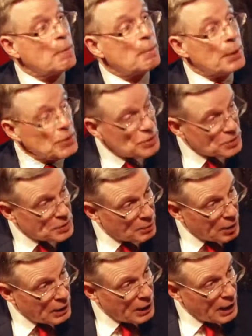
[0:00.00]
post them
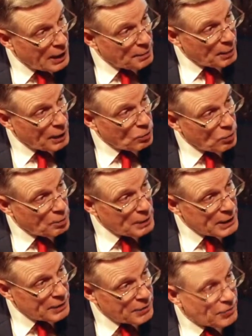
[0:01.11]
online by all
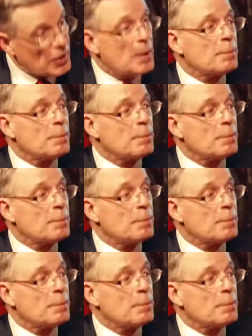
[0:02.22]
means,